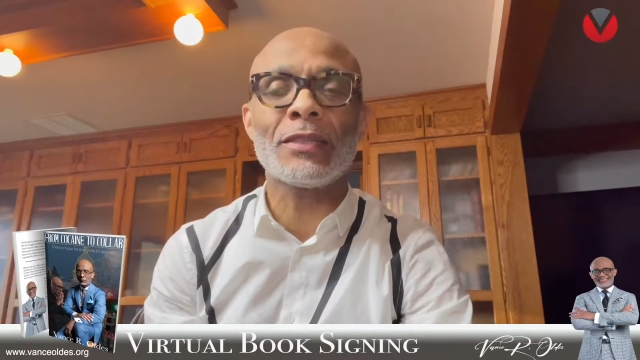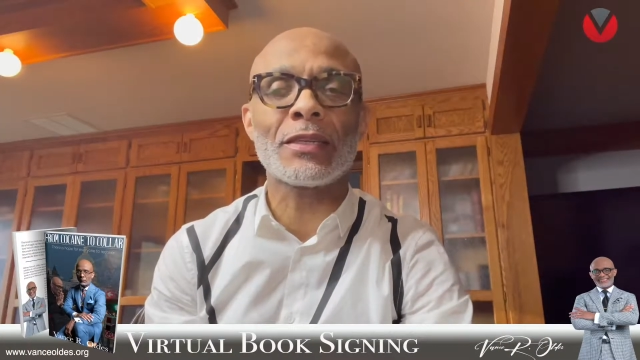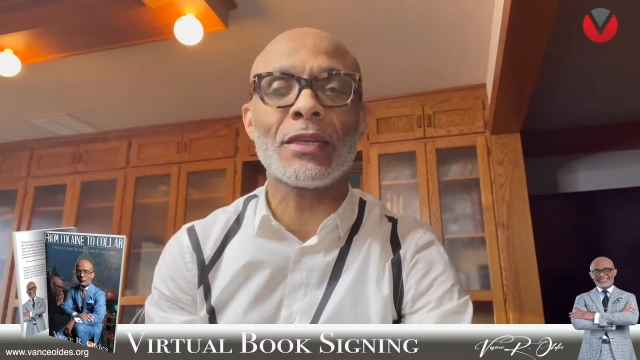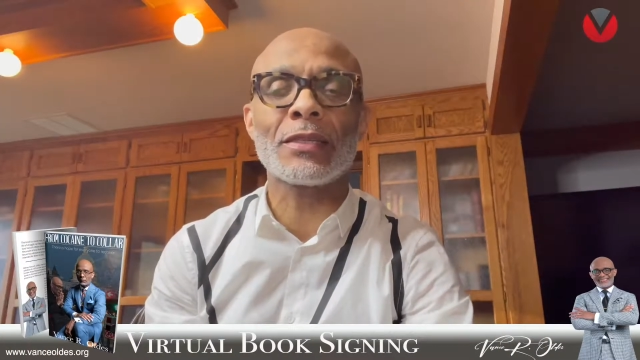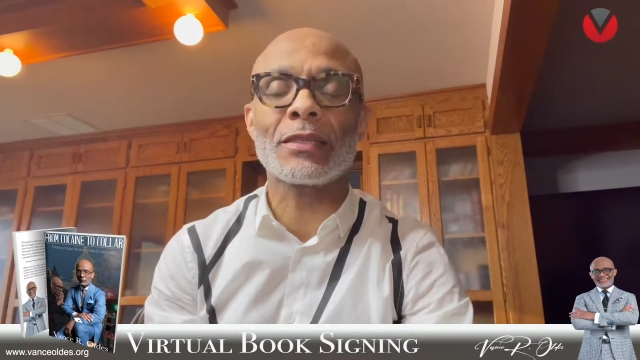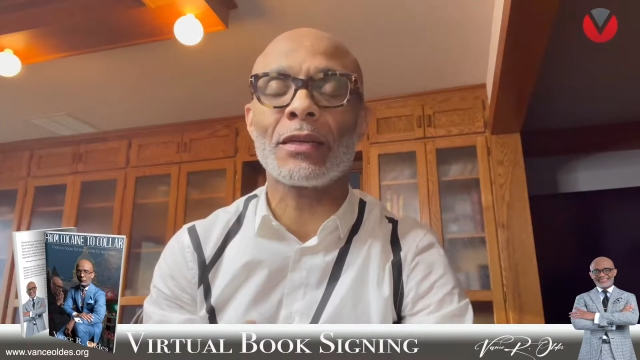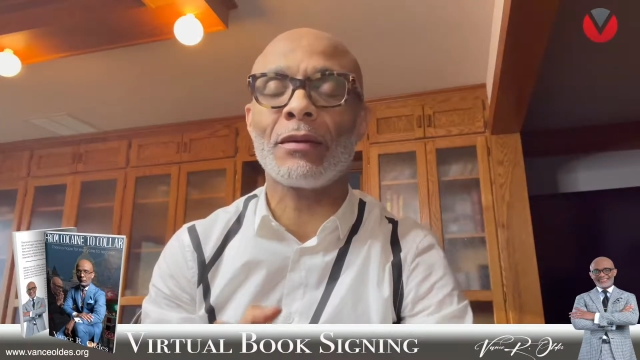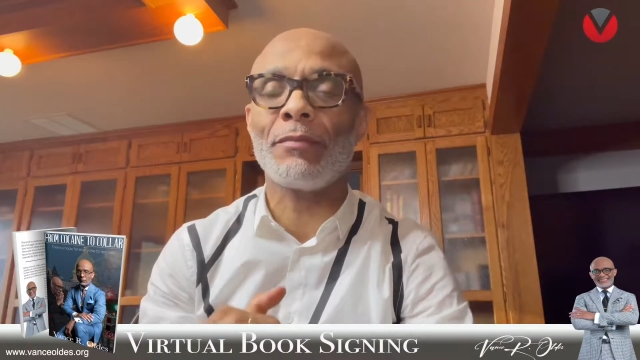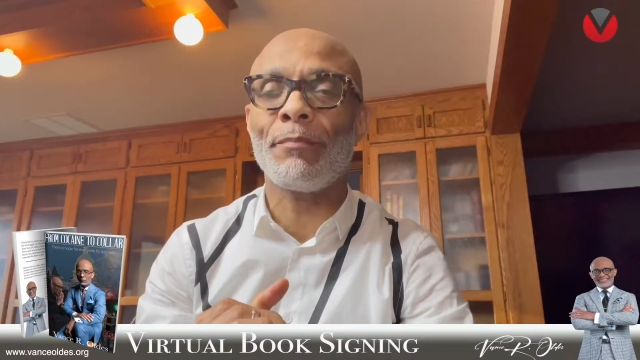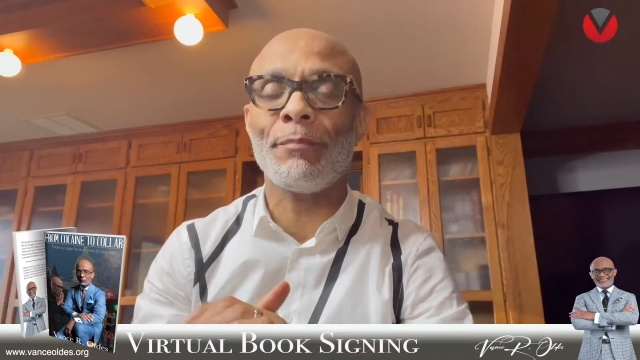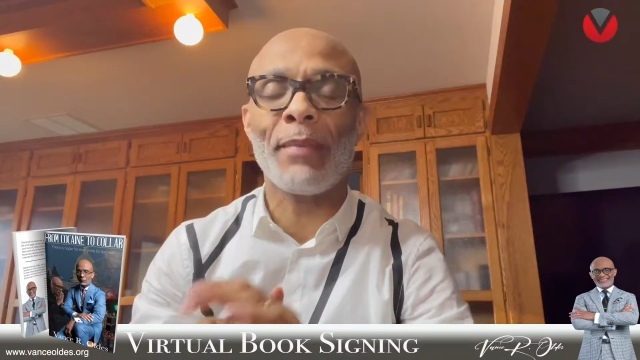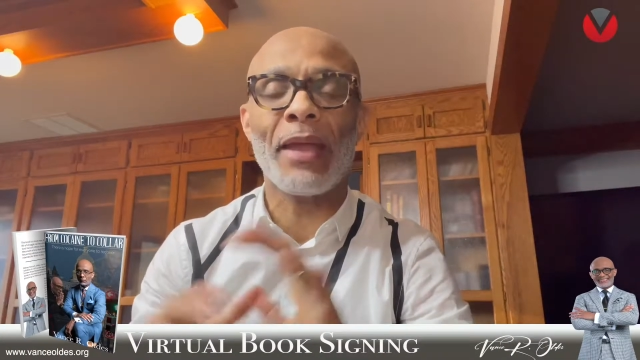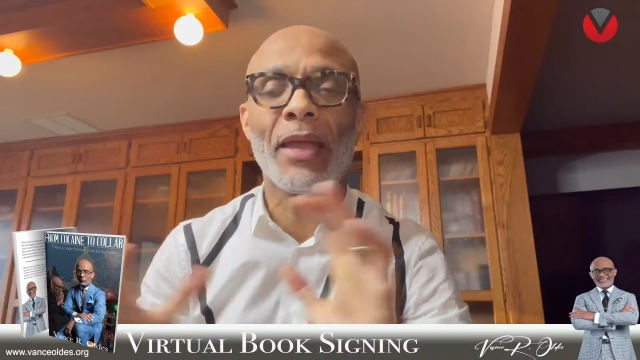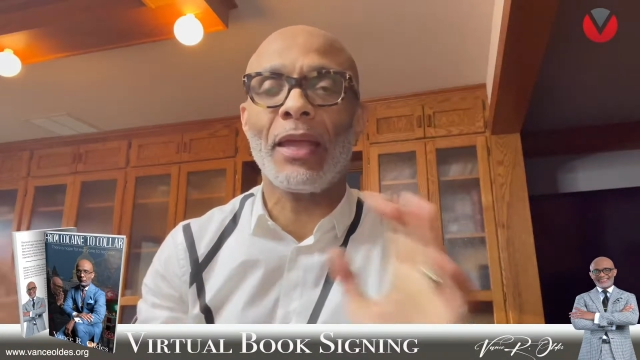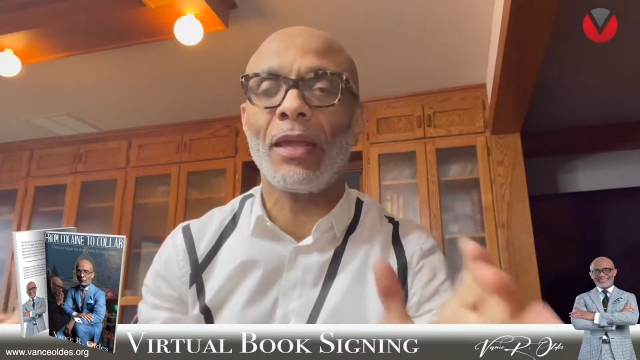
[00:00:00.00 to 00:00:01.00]
just
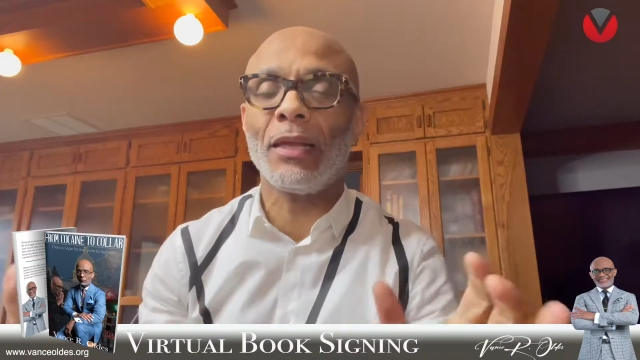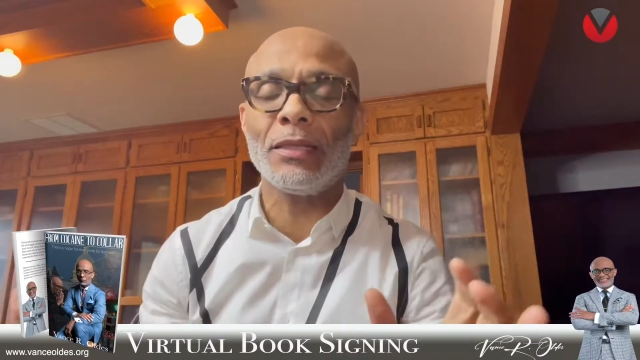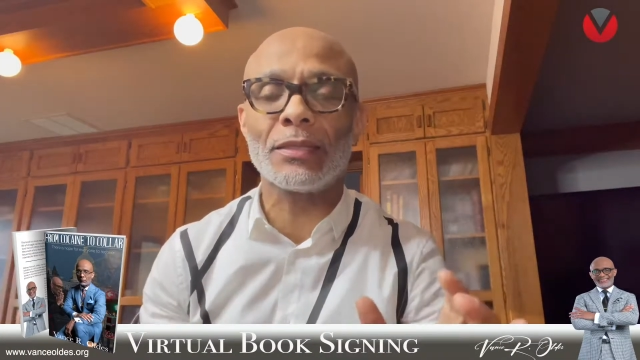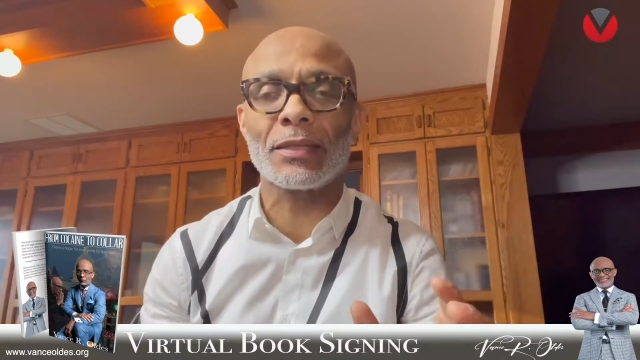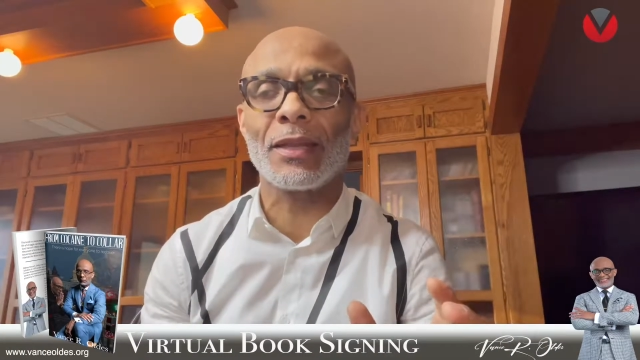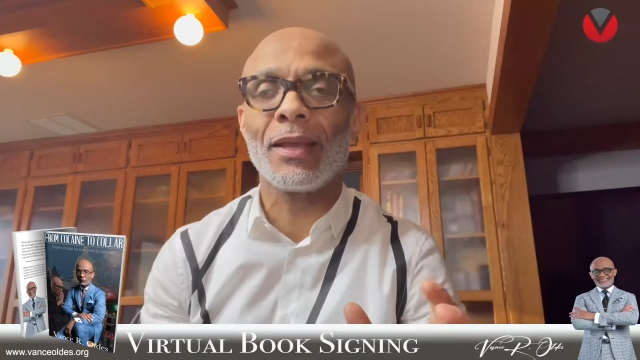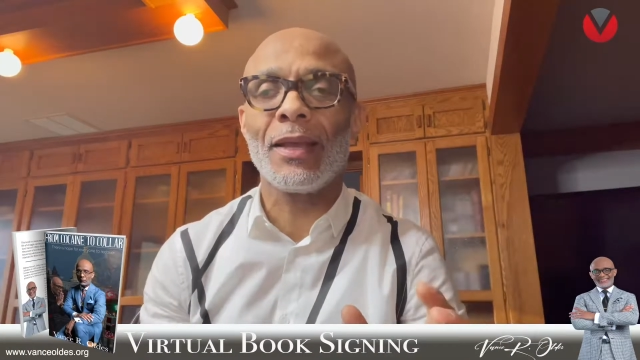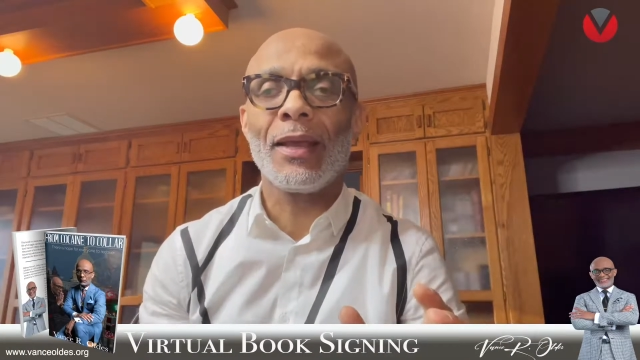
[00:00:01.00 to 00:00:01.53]
amazed